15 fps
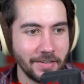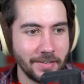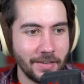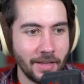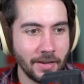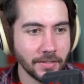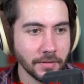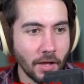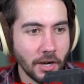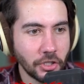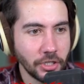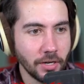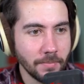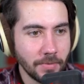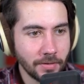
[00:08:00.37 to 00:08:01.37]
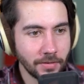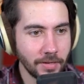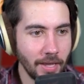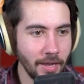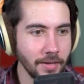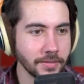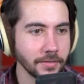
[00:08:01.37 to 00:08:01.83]
It is launching them.
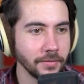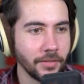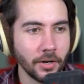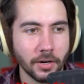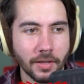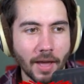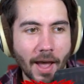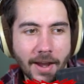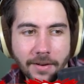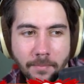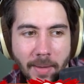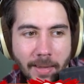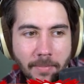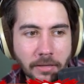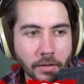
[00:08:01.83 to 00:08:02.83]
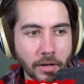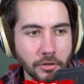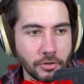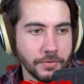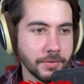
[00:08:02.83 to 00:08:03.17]
It is, they're kind of baby launches.